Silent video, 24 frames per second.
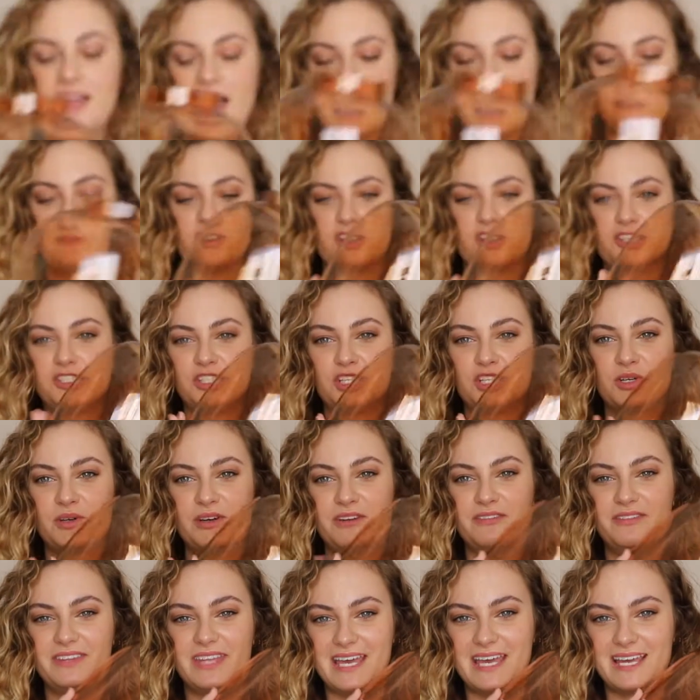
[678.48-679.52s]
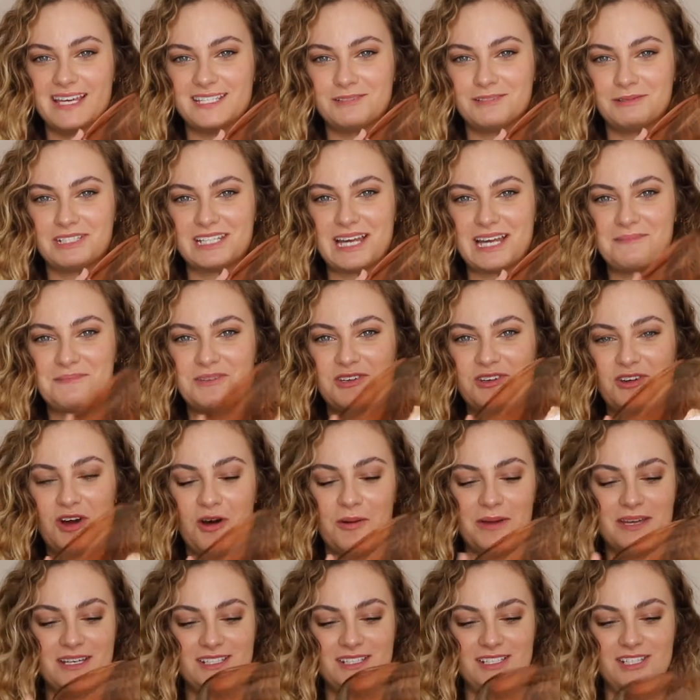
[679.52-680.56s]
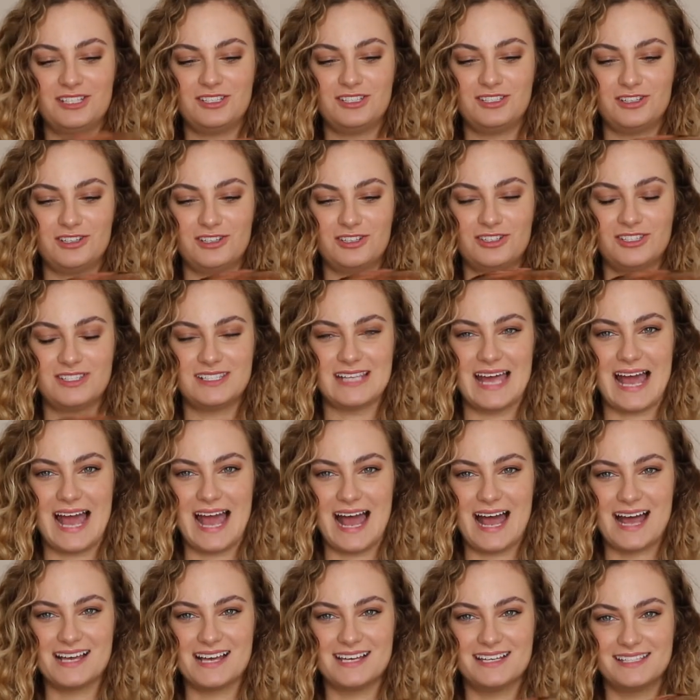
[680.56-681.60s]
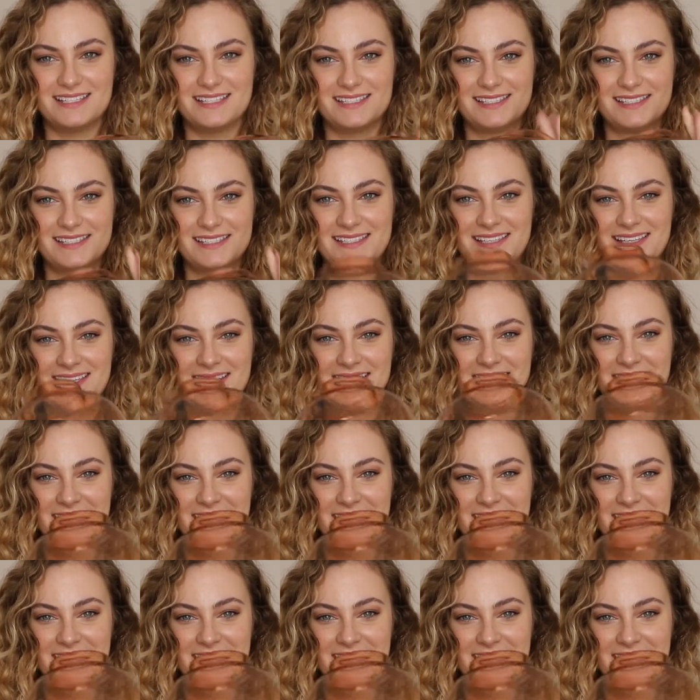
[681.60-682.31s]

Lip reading: I've got 2 of these, which I'm going to use as